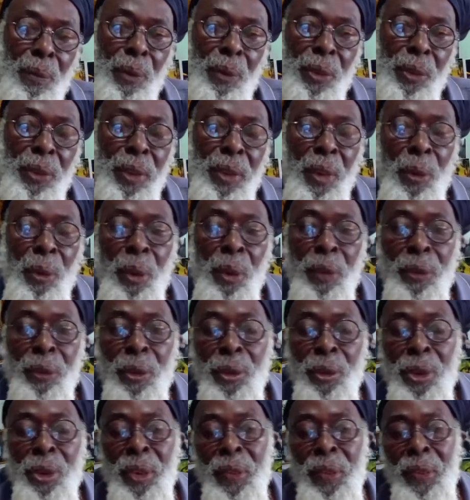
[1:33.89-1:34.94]
But still, we have
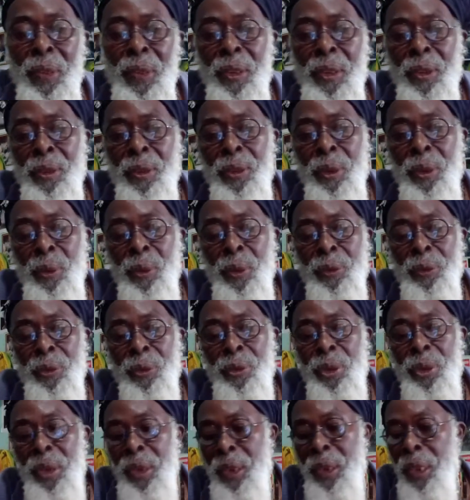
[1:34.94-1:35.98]
a reason, you know. We have to
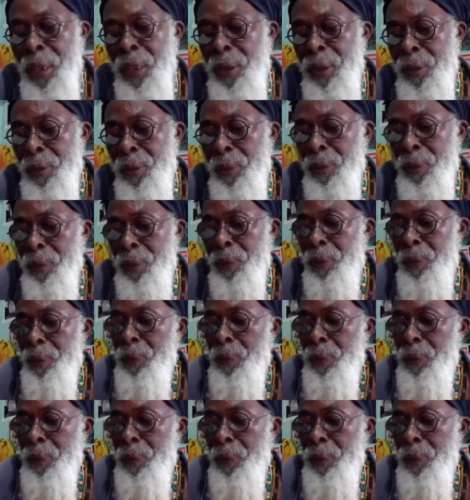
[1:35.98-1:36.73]
read and